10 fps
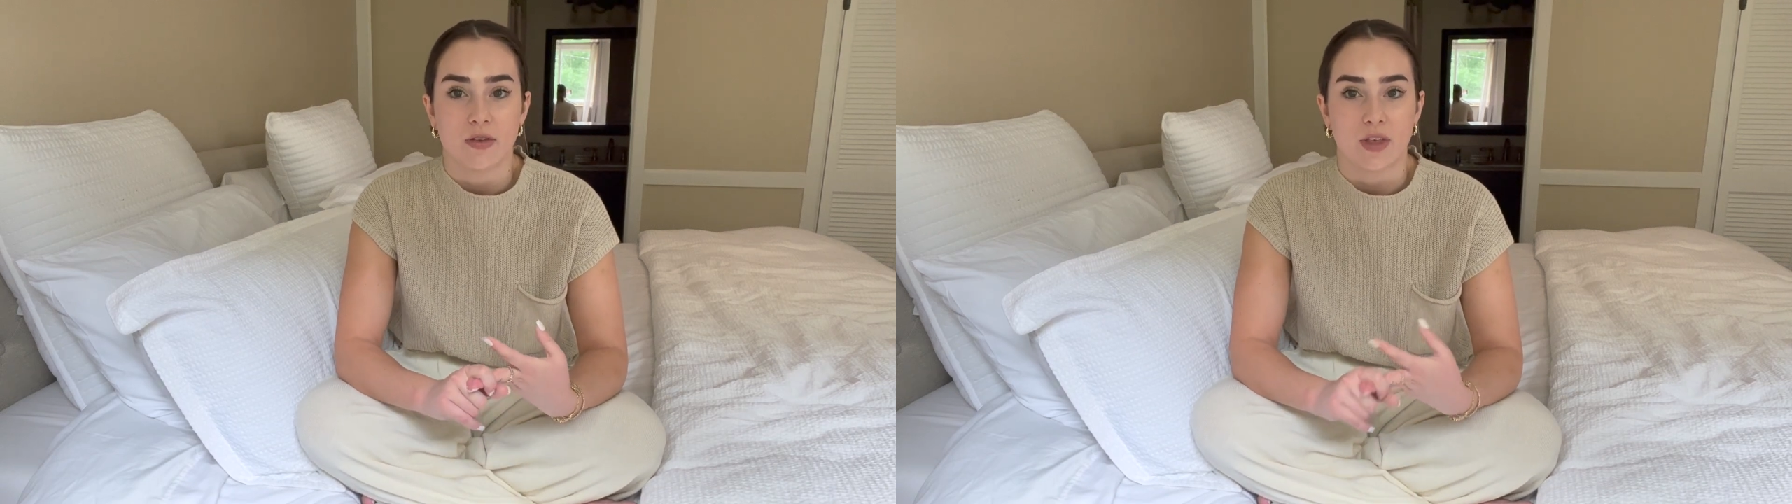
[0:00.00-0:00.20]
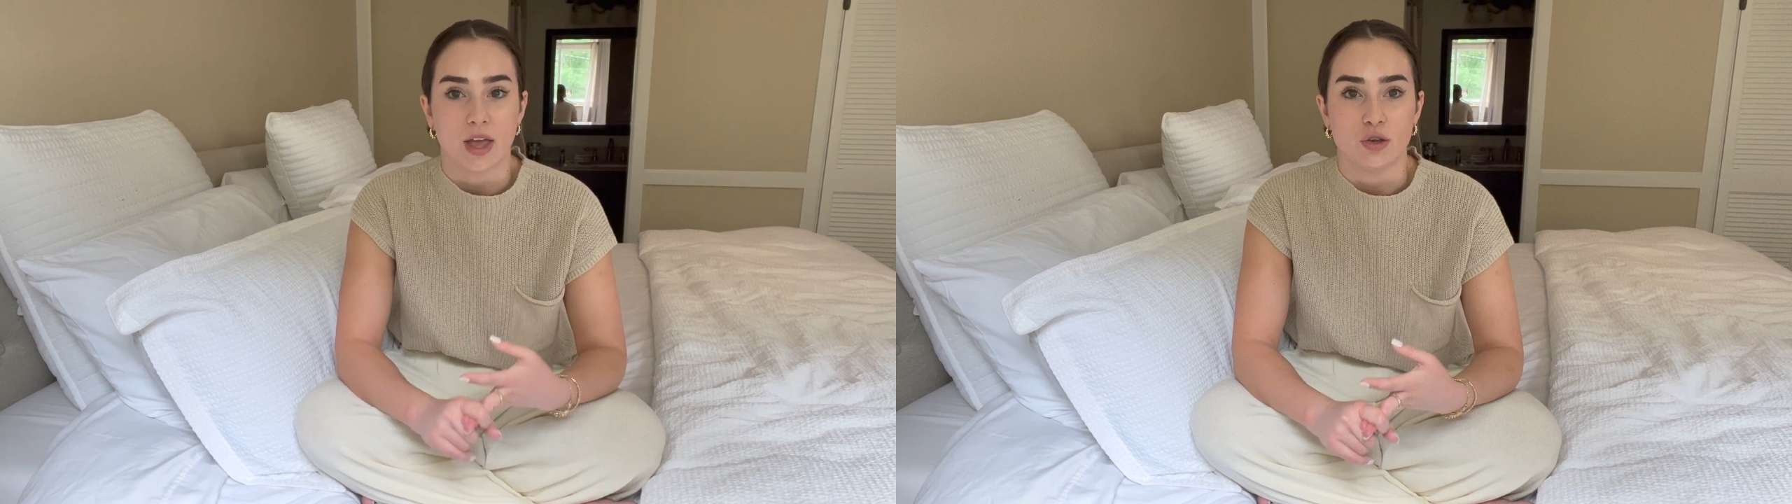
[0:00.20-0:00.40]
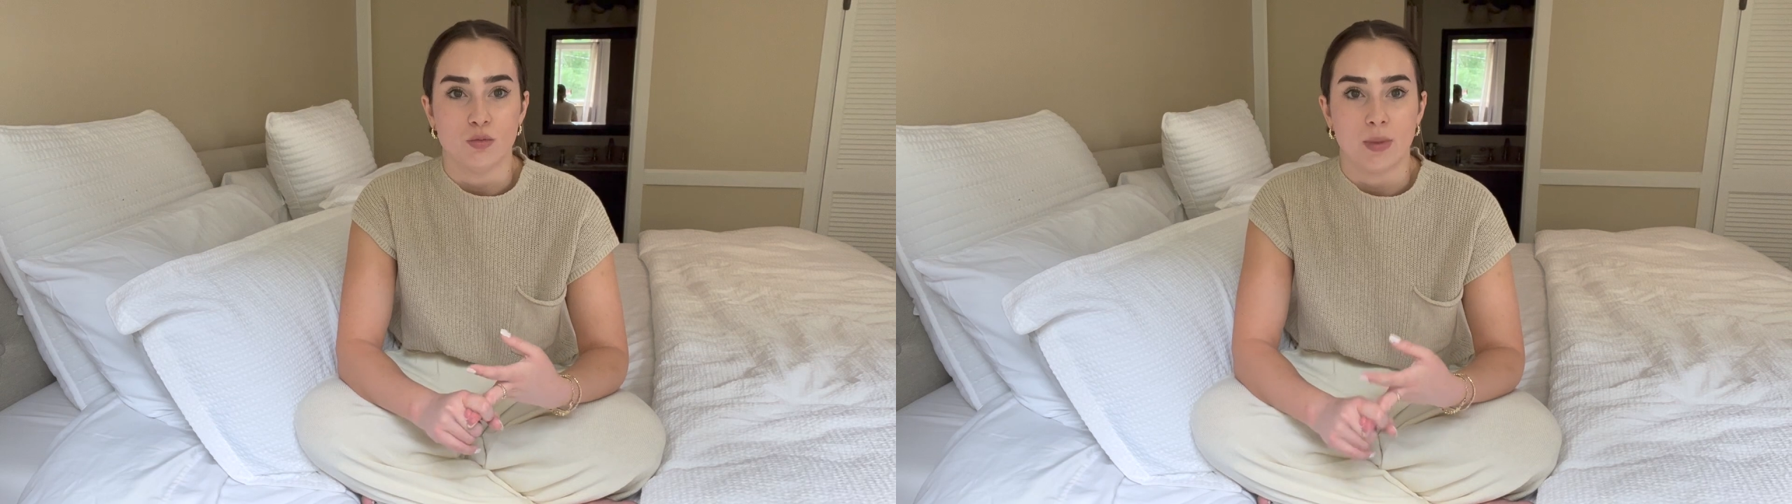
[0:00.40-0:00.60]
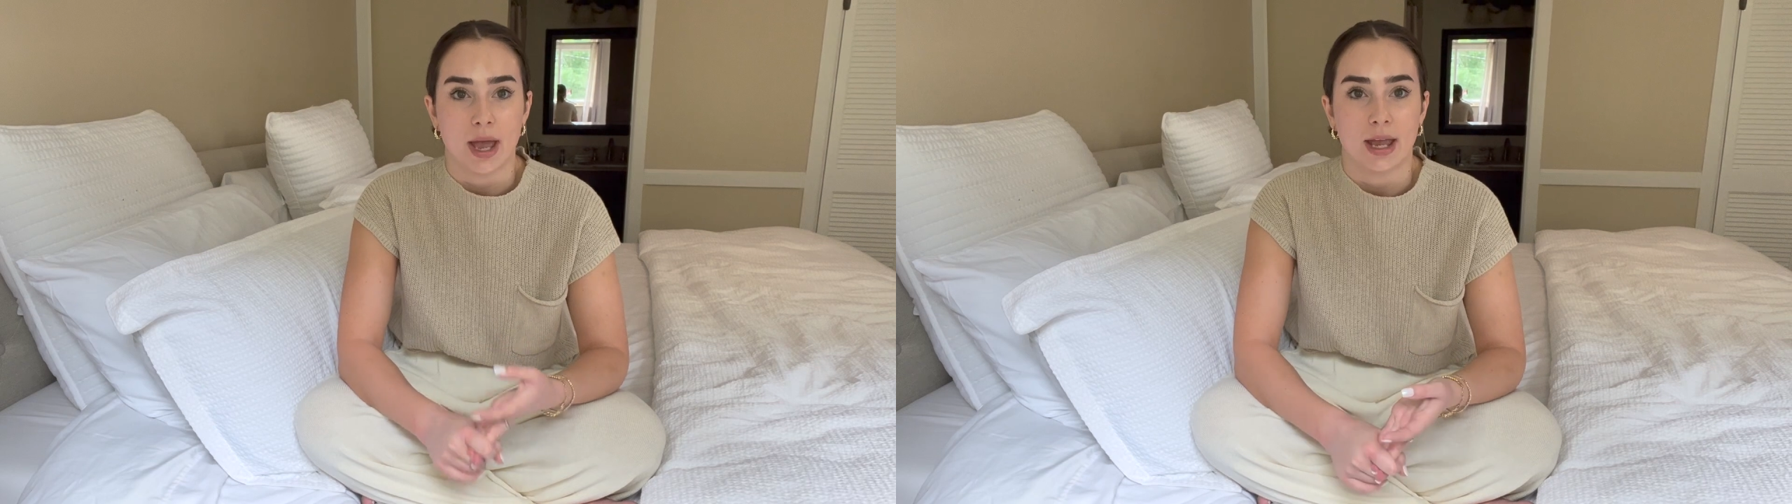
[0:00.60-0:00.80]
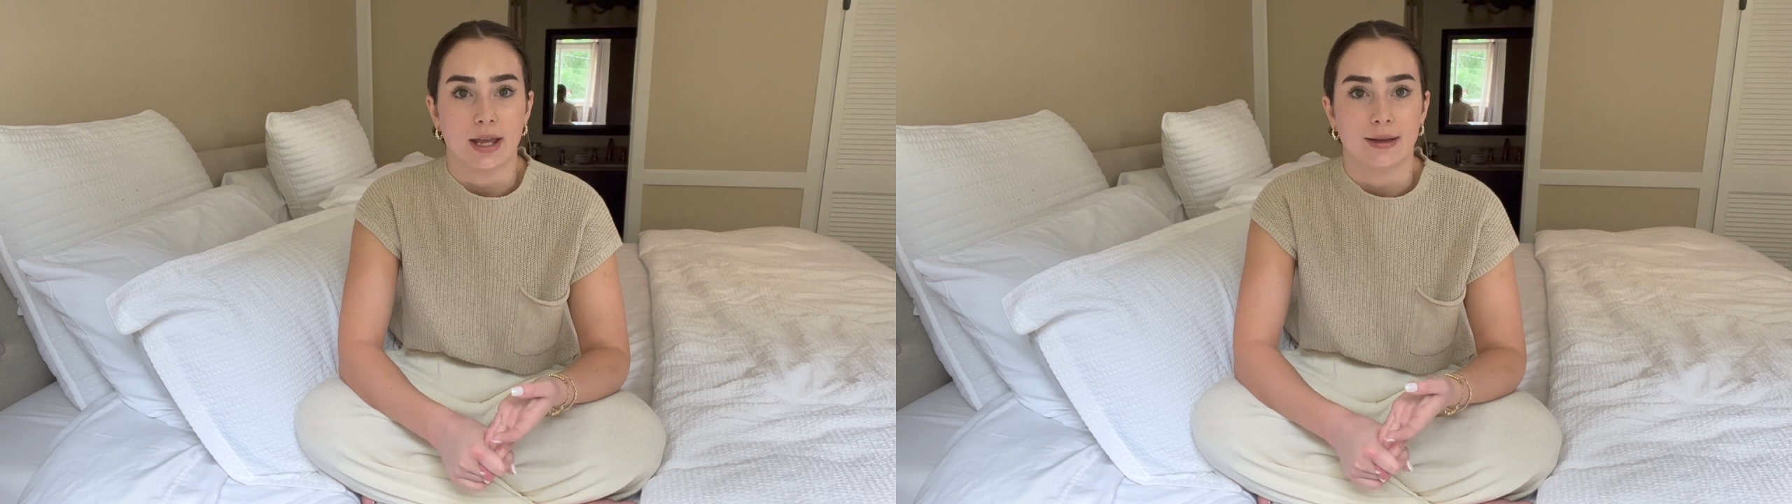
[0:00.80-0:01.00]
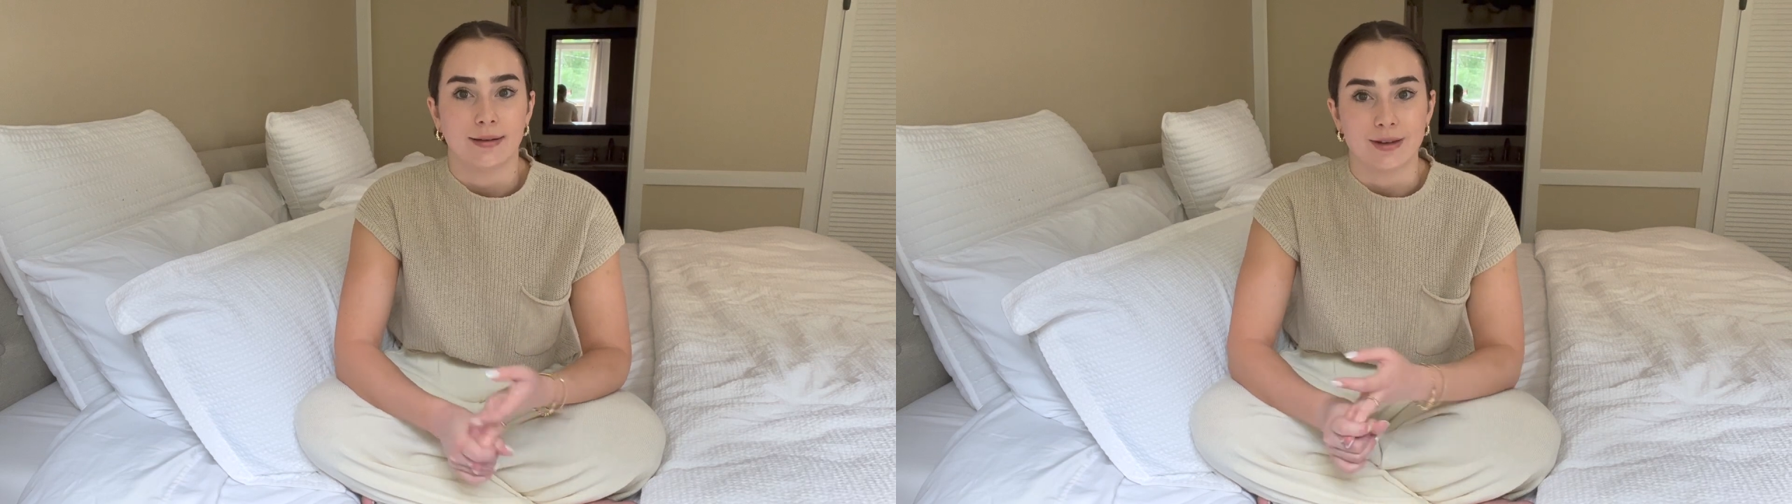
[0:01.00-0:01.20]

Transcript: that you may